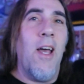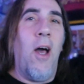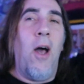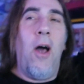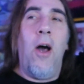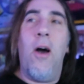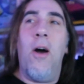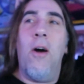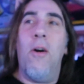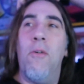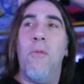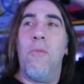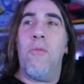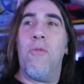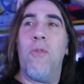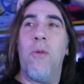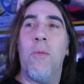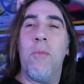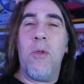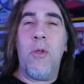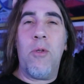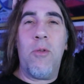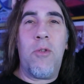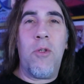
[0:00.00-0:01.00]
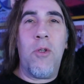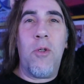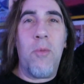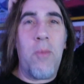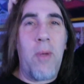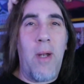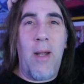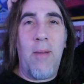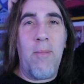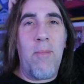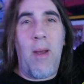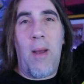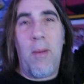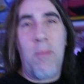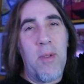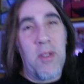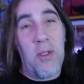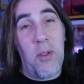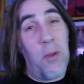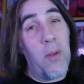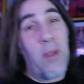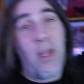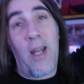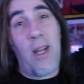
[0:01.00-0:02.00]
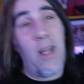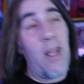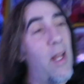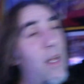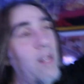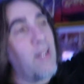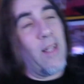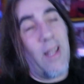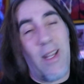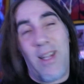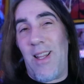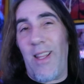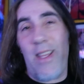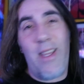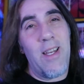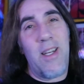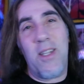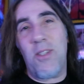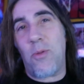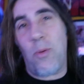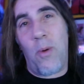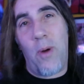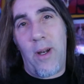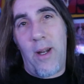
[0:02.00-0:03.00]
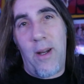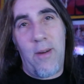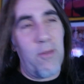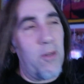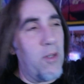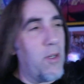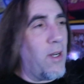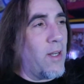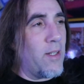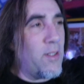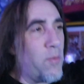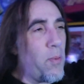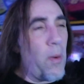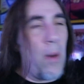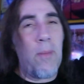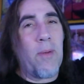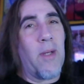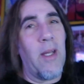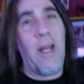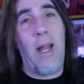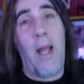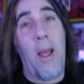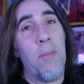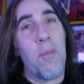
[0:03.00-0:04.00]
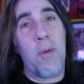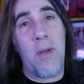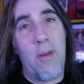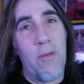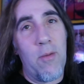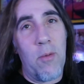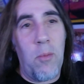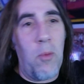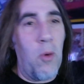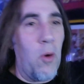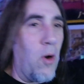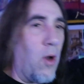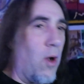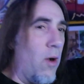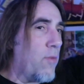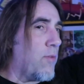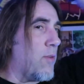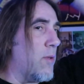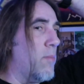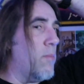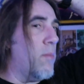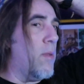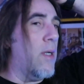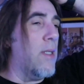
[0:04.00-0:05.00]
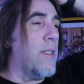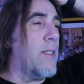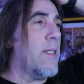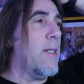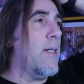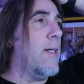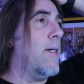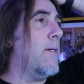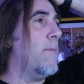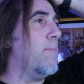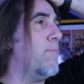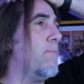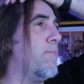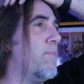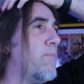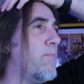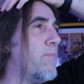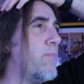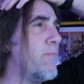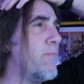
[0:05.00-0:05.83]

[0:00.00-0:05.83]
Uh, from YouTube, and I've, I've been doing that a lot lately, and it's whatever. It's probably gonna happen even more often, but um,